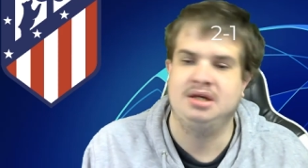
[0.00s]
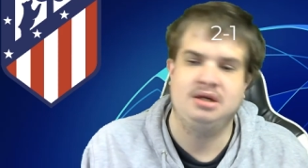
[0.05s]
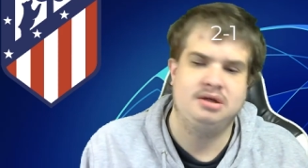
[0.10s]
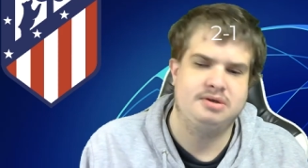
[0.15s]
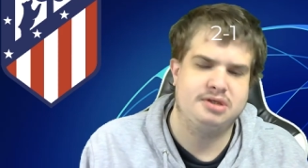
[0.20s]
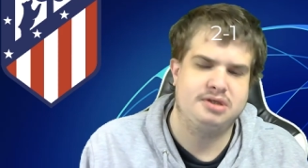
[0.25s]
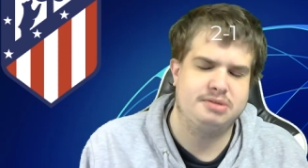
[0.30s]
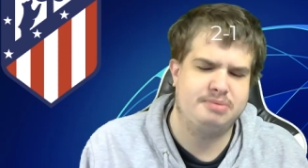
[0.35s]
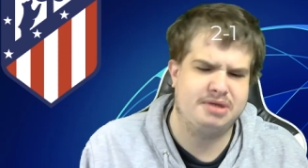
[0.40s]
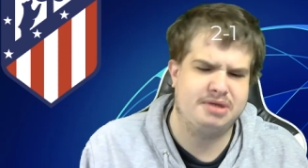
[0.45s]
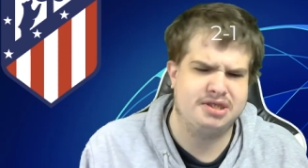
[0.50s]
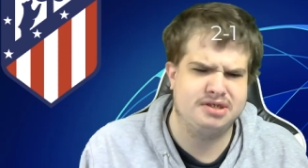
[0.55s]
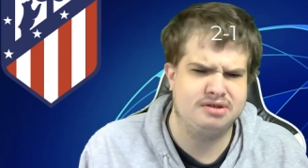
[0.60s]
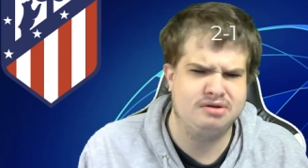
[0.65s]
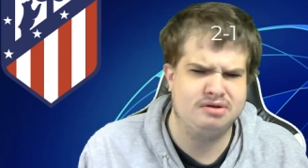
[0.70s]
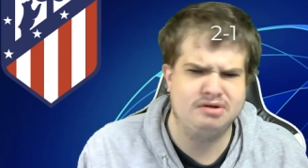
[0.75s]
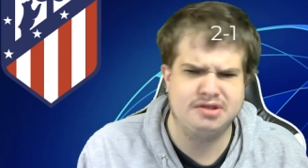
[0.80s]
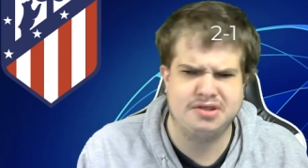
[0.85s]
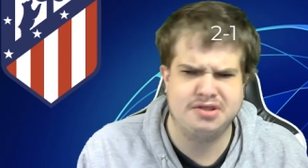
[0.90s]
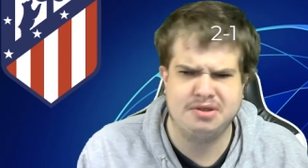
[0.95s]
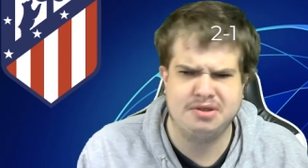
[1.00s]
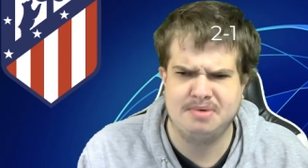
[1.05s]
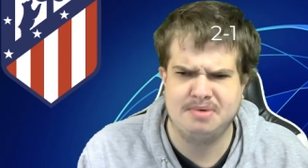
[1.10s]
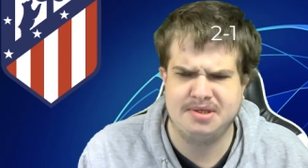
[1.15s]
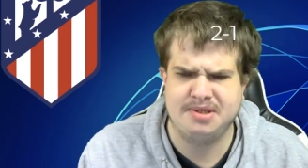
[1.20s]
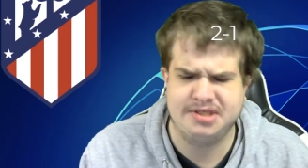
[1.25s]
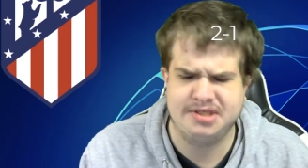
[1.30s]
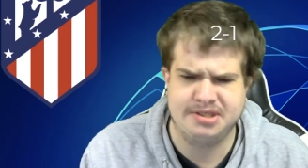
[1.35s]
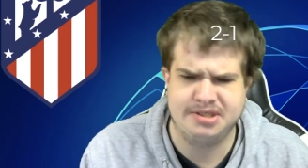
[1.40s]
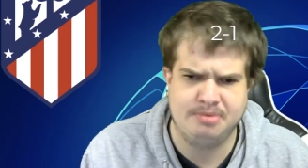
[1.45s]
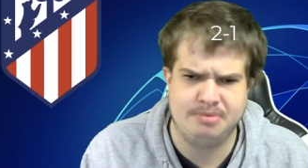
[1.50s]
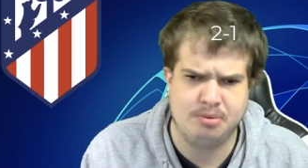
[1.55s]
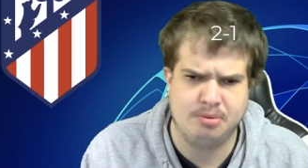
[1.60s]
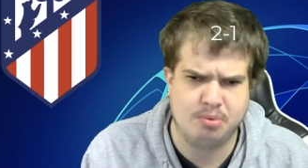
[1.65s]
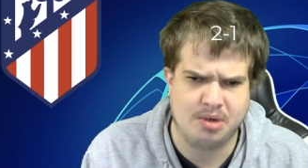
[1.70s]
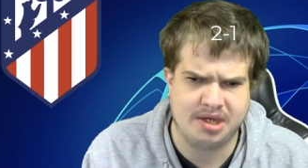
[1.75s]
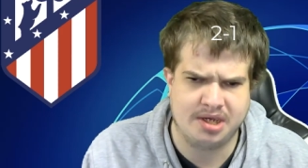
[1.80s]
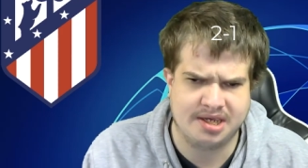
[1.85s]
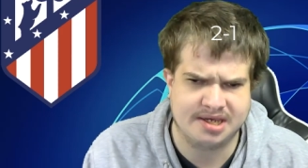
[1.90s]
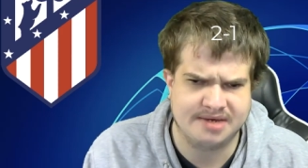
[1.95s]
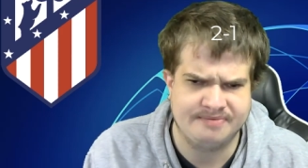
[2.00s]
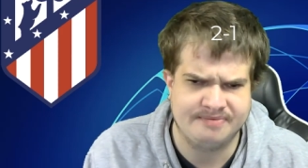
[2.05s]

Expect a lot of 2 1s this midweek.